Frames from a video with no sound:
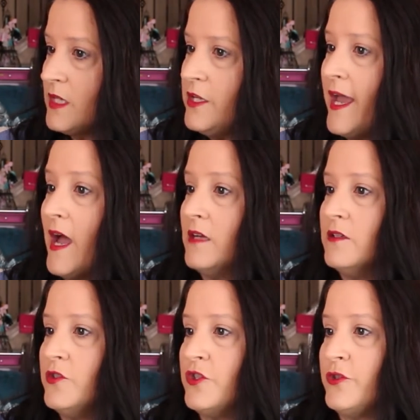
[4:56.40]
Yeah,
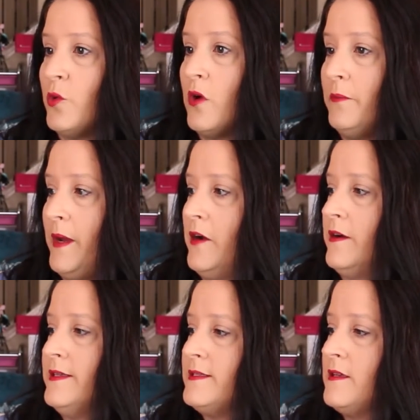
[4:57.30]
J'adore
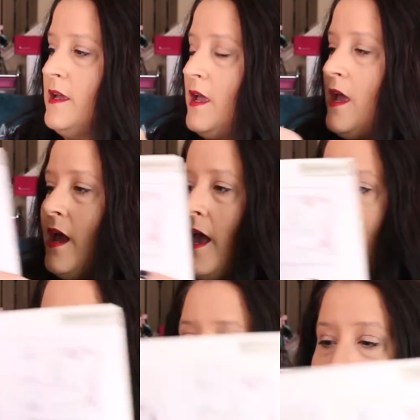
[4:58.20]
Paris.
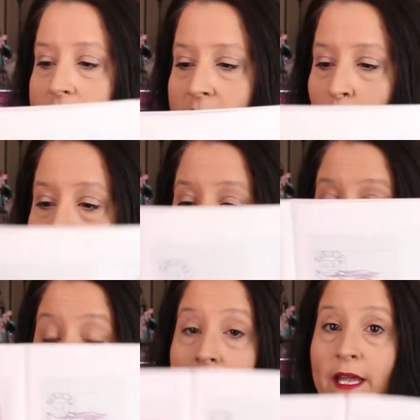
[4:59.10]
And
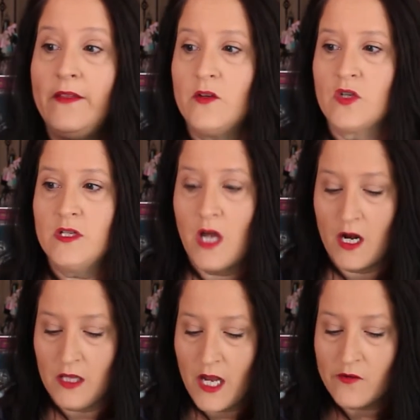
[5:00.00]
really, there's
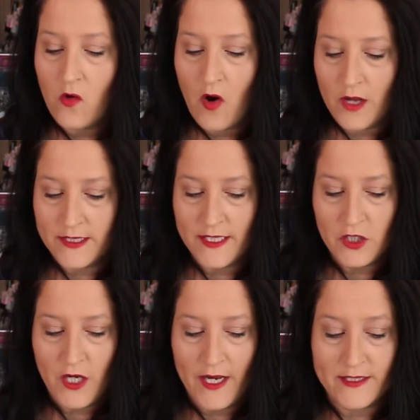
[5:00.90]
not a lot of cross
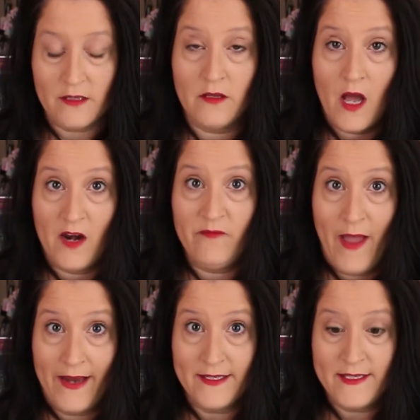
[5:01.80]
stitching. It's a lot of
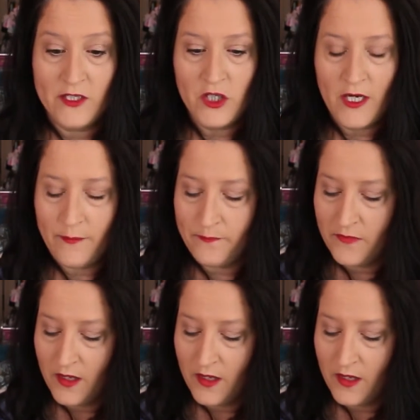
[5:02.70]
back stitching.